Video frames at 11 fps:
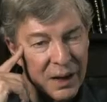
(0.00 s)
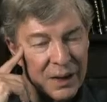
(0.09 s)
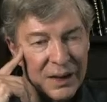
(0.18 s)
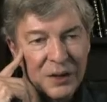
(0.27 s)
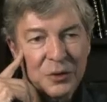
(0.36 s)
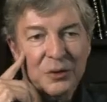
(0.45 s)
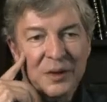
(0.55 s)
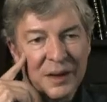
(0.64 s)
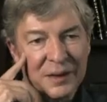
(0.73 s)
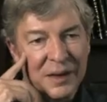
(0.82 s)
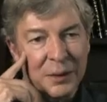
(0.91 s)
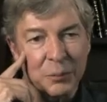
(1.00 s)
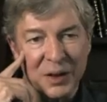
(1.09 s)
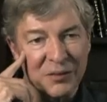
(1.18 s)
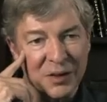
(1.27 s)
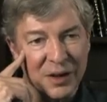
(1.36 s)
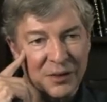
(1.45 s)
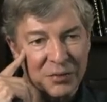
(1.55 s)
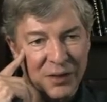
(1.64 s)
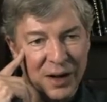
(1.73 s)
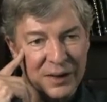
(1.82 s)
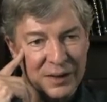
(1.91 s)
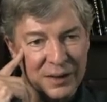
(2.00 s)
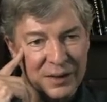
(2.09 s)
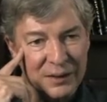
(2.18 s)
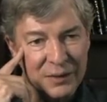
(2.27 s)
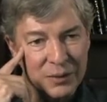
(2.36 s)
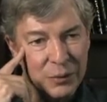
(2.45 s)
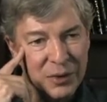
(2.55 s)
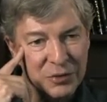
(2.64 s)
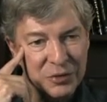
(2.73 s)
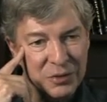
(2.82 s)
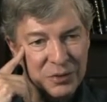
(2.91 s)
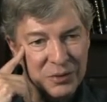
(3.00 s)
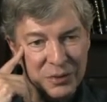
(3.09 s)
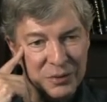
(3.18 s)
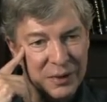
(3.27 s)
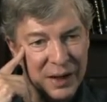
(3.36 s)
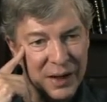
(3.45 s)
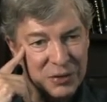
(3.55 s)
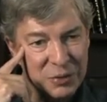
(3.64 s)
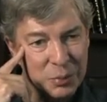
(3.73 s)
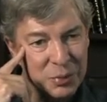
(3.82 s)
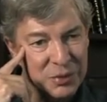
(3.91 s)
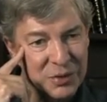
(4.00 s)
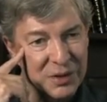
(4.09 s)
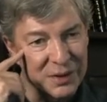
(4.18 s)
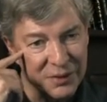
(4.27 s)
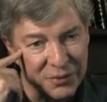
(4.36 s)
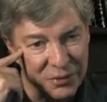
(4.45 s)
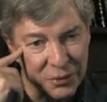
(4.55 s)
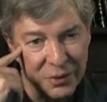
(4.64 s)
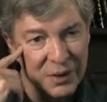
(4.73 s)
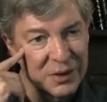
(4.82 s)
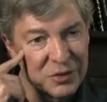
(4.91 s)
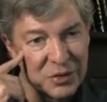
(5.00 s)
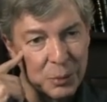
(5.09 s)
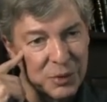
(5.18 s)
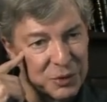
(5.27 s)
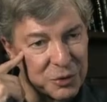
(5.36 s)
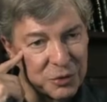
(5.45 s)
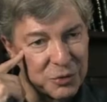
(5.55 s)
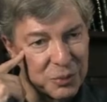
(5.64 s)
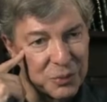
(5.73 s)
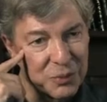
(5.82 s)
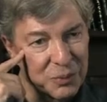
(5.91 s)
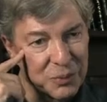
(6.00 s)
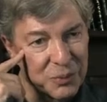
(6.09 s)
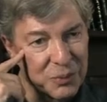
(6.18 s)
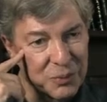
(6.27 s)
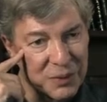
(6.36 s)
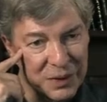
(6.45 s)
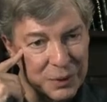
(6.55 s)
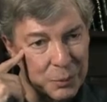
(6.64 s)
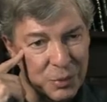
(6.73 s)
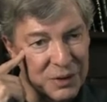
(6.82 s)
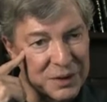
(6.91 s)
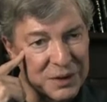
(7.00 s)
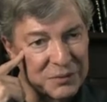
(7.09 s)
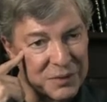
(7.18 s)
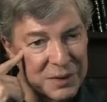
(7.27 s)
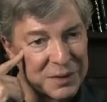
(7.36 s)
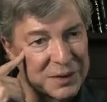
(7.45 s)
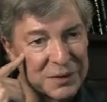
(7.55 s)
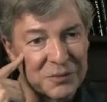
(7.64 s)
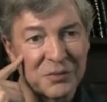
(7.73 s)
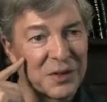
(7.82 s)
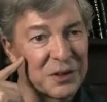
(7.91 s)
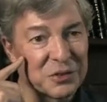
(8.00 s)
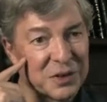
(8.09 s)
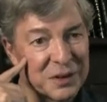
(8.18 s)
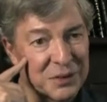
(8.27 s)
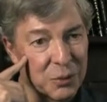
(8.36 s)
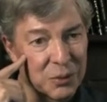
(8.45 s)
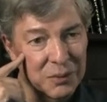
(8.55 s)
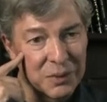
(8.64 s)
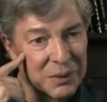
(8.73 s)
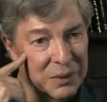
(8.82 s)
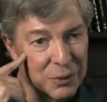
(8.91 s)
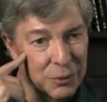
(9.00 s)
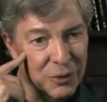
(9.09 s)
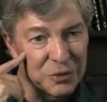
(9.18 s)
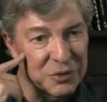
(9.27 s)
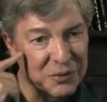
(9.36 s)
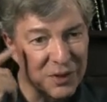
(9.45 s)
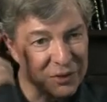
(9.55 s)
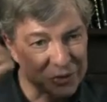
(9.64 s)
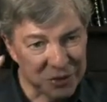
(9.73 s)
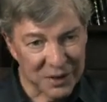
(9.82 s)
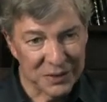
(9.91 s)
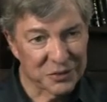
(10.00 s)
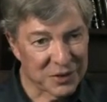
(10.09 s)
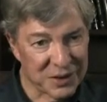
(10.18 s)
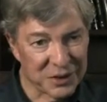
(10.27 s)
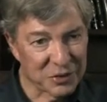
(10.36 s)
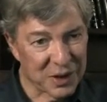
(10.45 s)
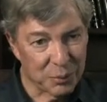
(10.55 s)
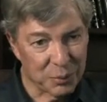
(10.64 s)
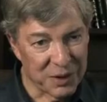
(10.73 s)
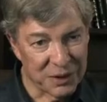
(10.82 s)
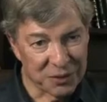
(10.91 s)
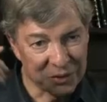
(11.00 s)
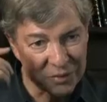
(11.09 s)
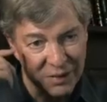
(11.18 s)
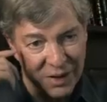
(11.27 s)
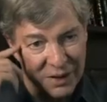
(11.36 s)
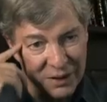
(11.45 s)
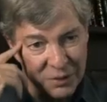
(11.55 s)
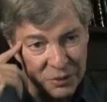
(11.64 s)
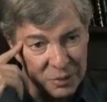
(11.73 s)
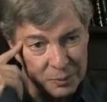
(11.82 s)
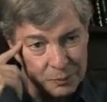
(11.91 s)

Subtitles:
Now you'd think that'd be a very frightening question to ask, particularly for someone who's written a book confessing the worst of all sins, that he's got millions of dollars.